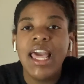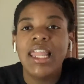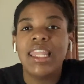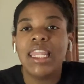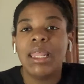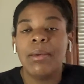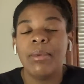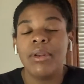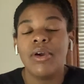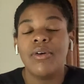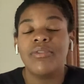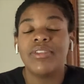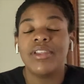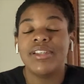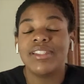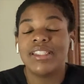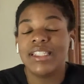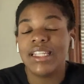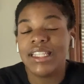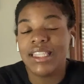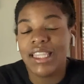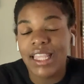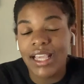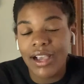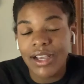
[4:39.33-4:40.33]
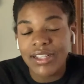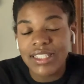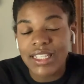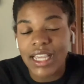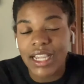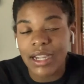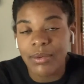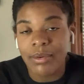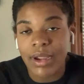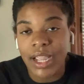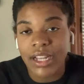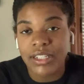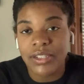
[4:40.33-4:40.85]
Let me know if there's anything else I
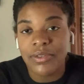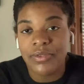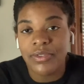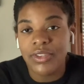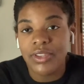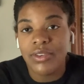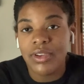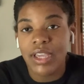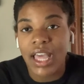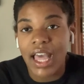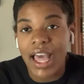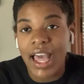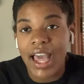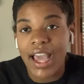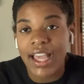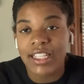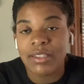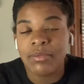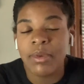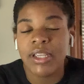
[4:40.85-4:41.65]
can react to for you guys.